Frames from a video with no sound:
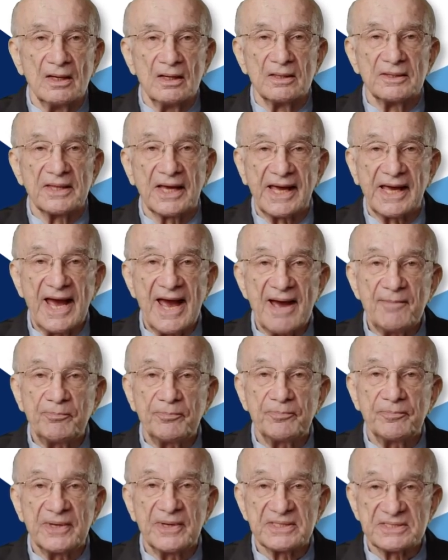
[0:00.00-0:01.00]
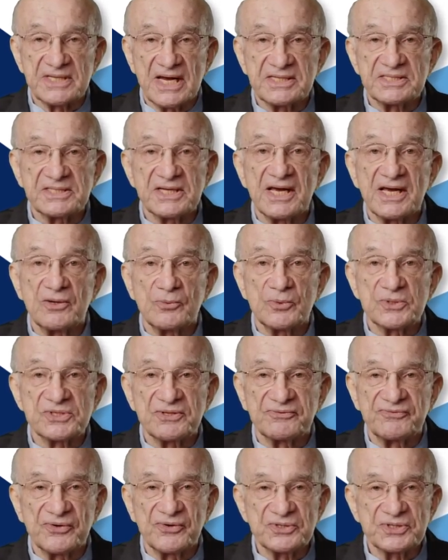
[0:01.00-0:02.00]
The CAP, as I say, was
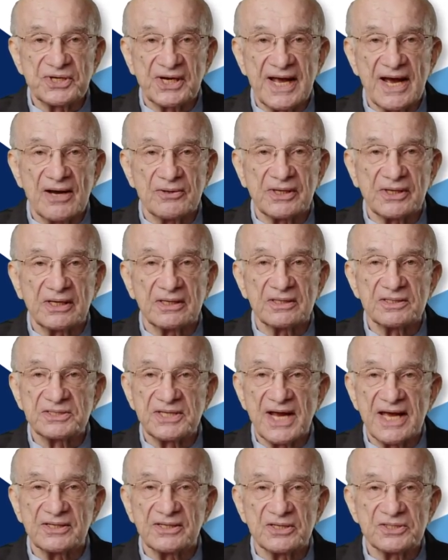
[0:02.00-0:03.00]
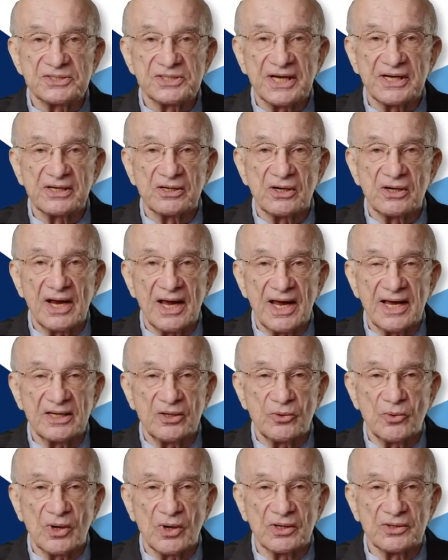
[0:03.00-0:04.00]
the first accounting standard setter
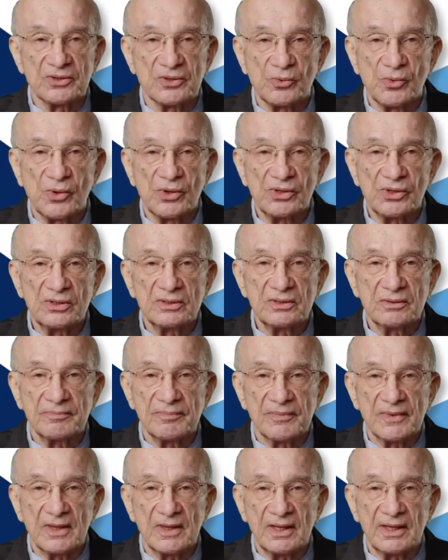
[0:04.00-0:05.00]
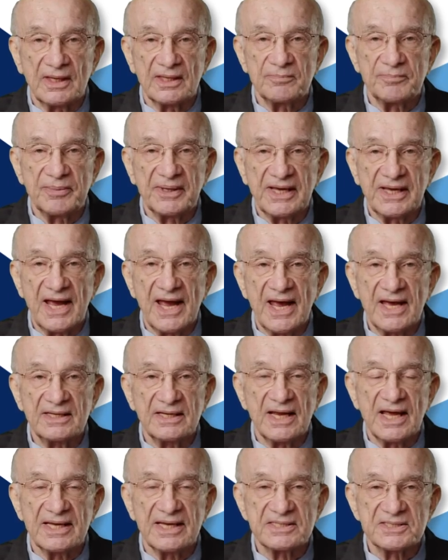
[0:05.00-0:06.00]
anywhere in the world. It
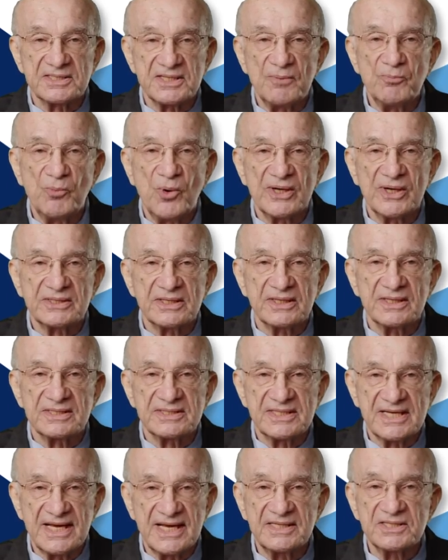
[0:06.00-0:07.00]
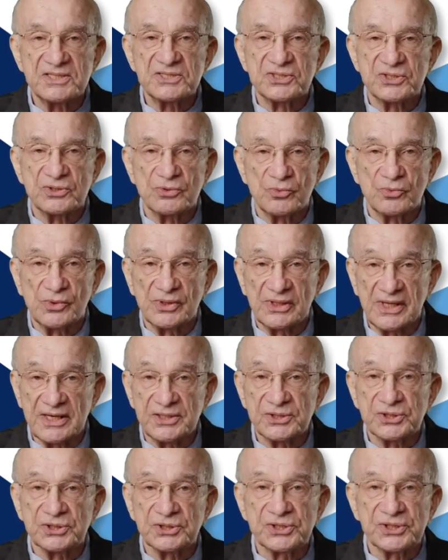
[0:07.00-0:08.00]
began a somewhat tense
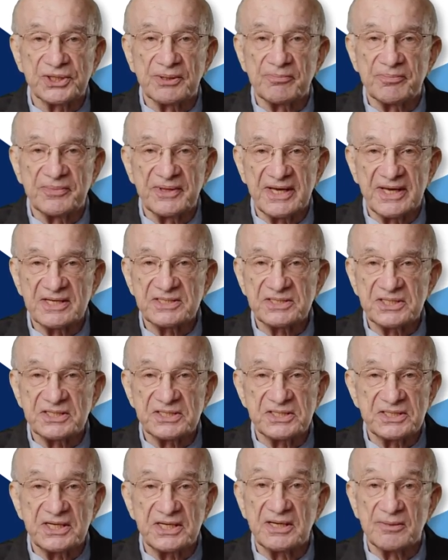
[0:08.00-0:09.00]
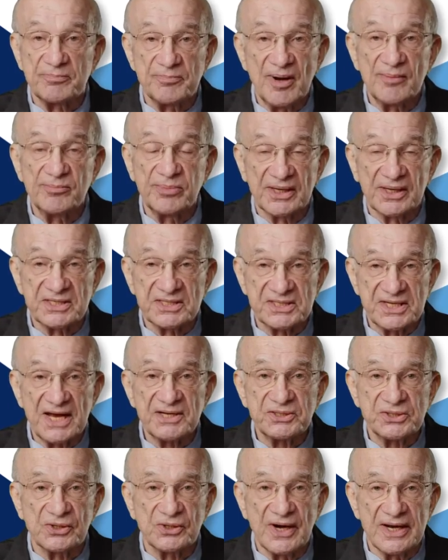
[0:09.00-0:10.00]
relationship. The SEC, a public
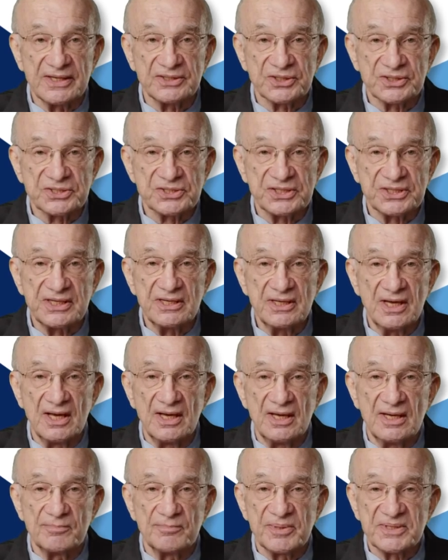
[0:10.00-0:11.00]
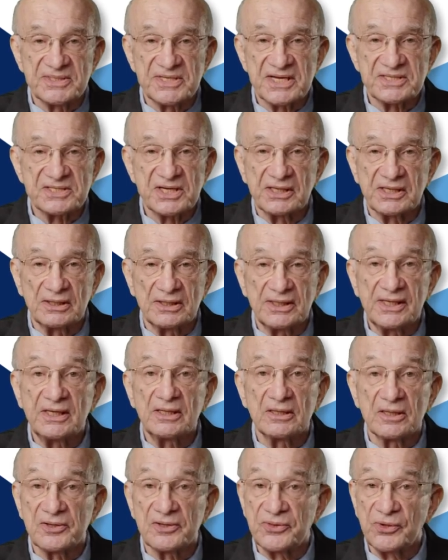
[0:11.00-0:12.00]
sector agency possessing
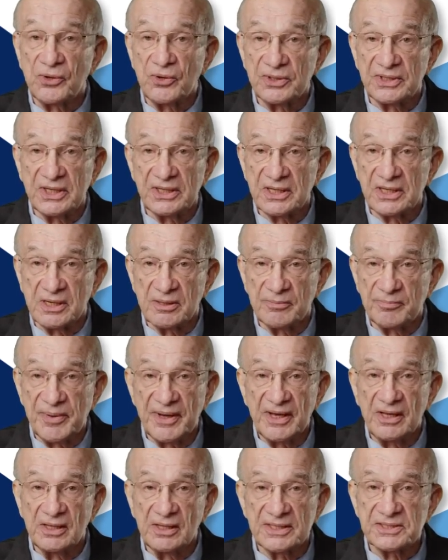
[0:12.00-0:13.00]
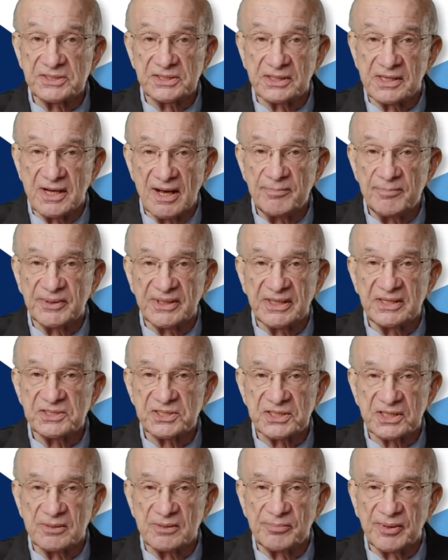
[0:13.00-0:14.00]
legal authority to compel listed companies
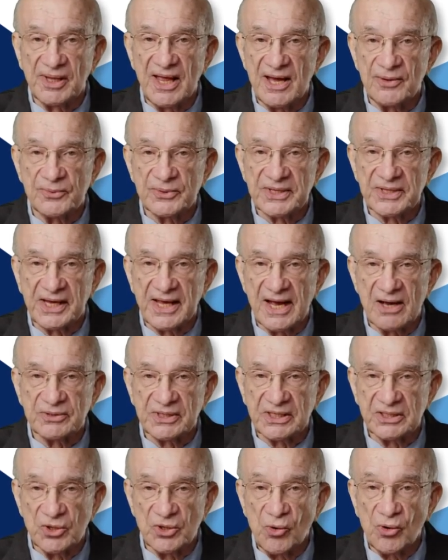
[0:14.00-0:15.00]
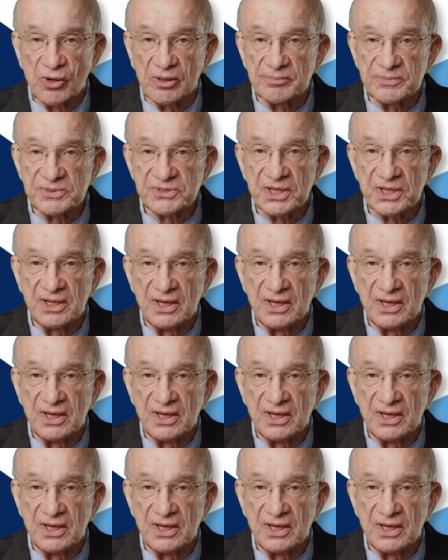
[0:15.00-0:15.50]
to comply with accounting norms,